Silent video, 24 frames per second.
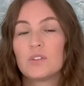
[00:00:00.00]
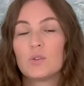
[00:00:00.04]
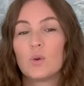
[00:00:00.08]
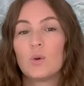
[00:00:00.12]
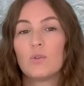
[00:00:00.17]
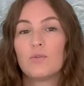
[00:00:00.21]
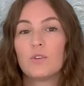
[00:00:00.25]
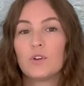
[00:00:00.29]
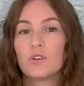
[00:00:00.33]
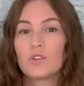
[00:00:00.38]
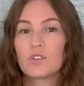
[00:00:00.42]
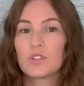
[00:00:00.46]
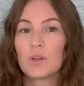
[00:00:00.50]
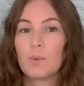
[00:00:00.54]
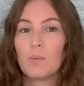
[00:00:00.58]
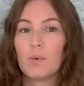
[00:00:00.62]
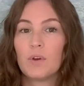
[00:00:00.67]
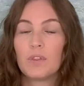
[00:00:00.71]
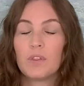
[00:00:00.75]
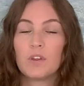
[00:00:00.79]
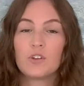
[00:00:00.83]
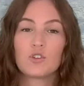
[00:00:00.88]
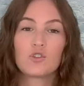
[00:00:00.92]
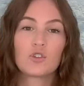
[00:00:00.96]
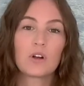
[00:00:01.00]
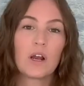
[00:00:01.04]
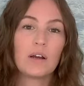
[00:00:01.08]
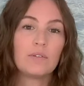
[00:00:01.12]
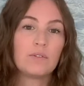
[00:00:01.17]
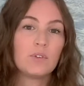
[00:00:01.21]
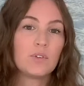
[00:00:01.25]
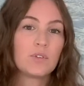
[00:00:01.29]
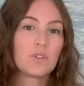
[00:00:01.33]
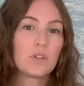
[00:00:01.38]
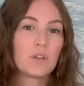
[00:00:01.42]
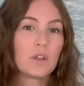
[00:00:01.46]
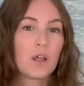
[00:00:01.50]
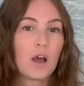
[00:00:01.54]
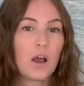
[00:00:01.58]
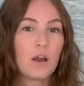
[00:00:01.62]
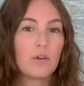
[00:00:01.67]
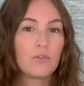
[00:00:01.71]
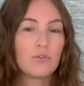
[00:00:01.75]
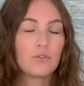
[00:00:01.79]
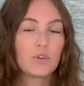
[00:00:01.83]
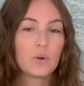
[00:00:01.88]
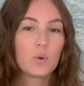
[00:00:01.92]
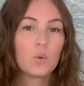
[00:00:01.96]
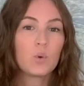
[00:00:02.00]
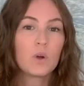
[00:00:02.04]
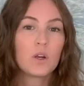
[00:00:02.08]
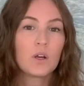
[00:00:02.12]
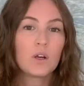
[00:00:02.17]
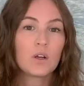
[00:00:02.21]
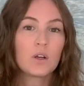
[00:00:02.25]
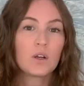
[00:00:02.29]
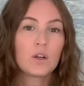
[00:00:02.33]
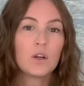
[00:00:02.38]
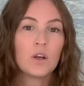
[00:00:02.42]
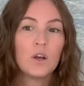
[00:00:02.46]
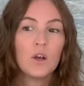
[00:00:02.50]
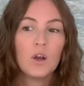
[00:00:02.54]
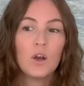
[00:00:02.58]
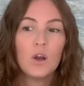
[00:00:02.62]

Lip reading: So if you're someone that travels a lot for work,